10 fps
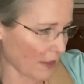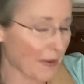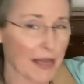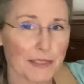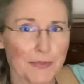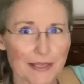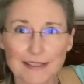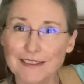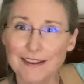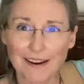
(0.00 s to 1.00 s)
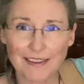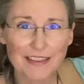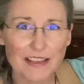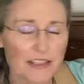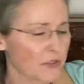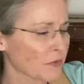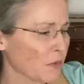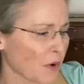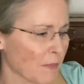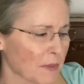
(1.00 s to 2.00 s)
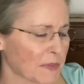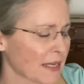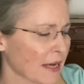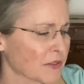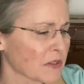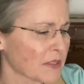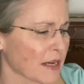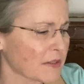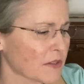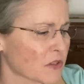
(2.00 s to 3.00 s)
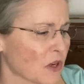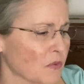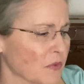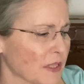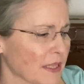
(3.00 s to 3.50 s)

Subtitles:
Possibilities are endless for warm-ups and exercises. Don't feel